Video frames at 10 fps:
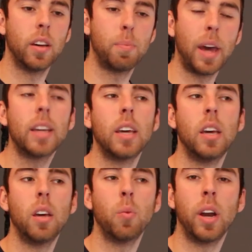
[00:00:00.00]

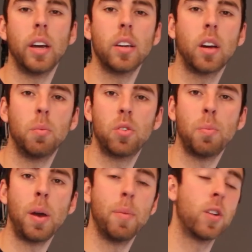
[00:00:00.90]
picky when it comes to
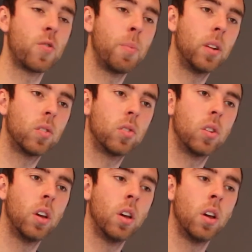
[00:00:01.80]
my measurements.